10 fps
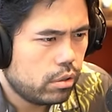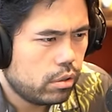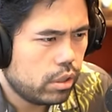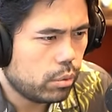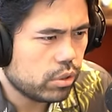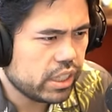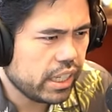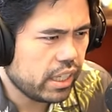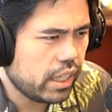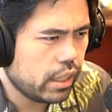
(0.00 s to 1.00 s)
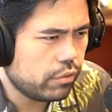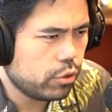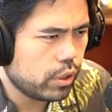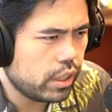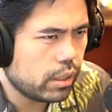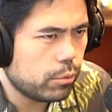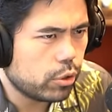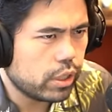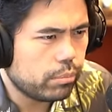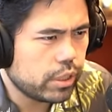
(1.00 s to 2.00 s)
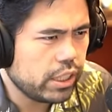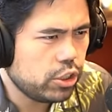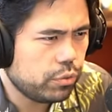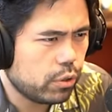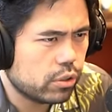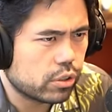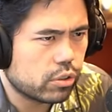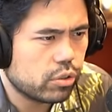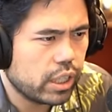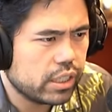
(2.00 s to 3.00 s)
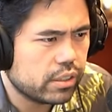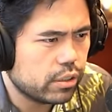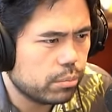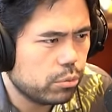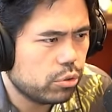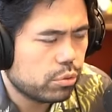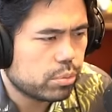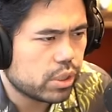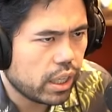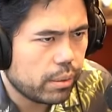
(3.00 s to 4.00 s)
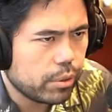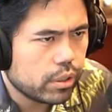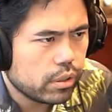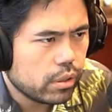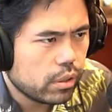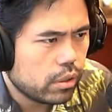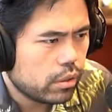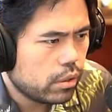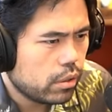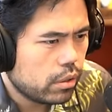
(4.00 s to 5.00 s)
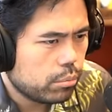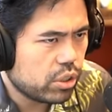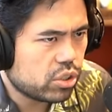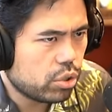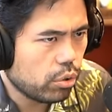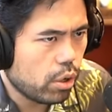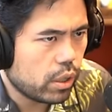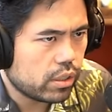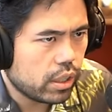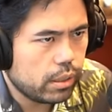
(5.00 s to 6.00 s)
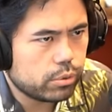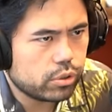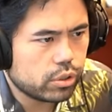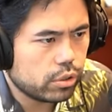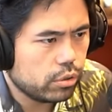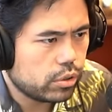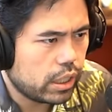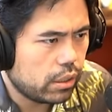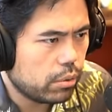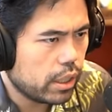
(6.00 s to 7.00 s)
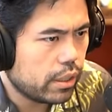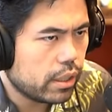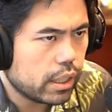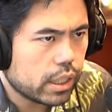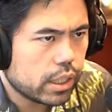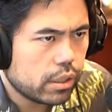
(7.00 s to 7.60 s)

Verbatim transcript: Yeah, once I get king f2, I think I'm okay. Knight g4 is a crazy good move from Simon. But he's too low on time, so he's going to lose anyway, I think.